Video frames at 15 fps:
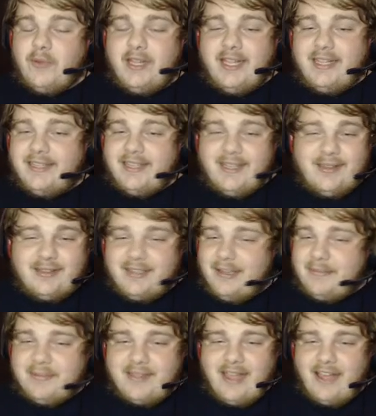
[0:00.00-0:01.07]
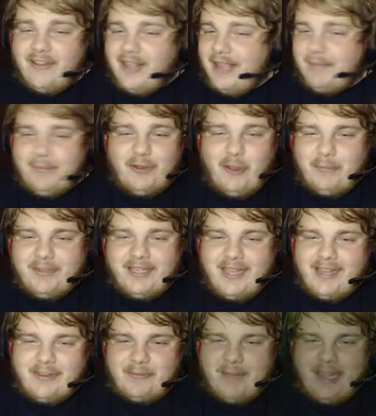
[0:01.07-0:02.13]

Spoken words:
can get these clips out and blow up together.